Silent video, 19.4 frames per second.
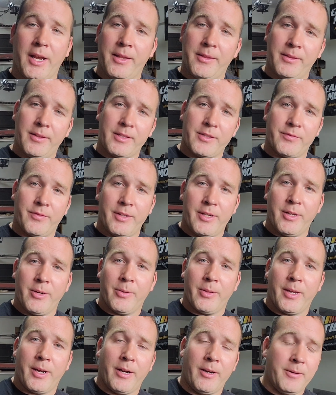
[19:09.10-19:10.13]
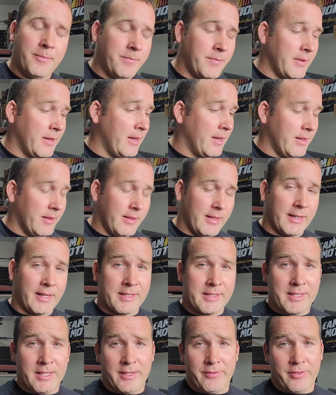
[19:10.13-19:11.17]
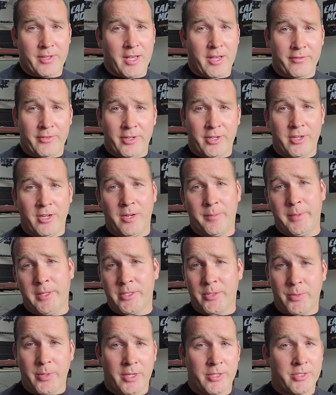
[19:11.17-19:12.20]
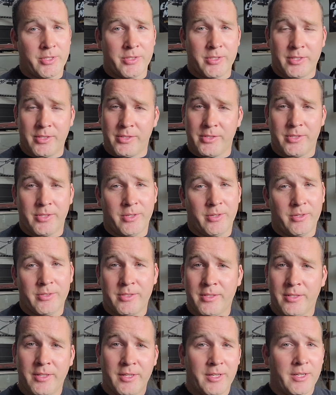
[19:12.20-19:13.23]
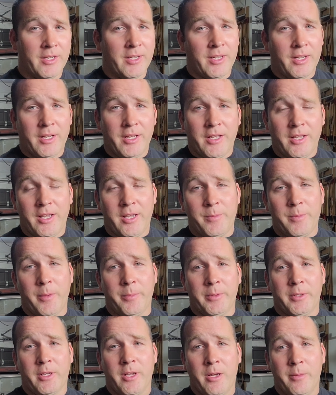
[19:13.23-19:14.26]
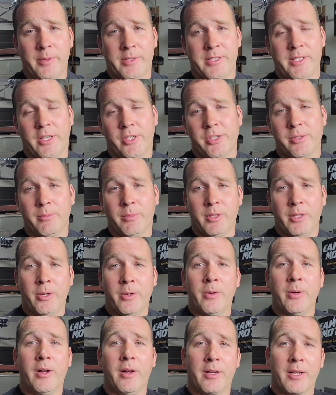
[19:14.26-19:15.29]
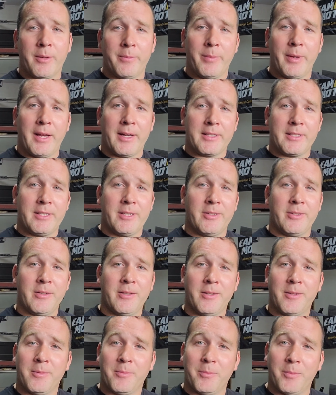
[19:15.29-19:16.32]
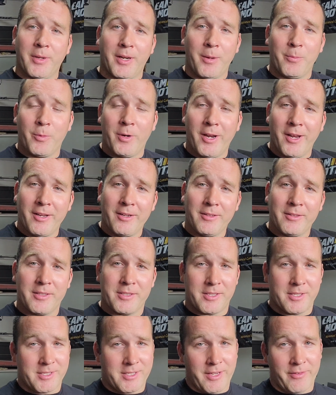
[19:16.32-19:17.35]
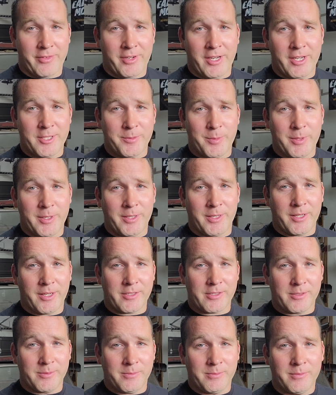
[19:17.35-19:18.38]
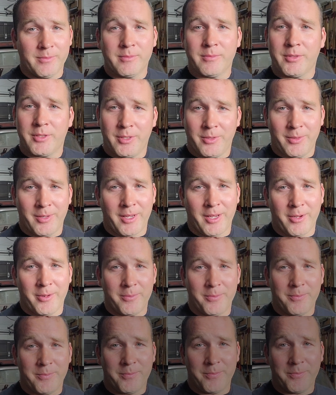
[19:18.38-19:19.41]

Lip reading: to end this video there. Like I said, if you have any comments, questions, concerns, hit me up in the comment section below. I'll get back to you. But I'm Ryan. This is 780 Speed and Custom, tuning out.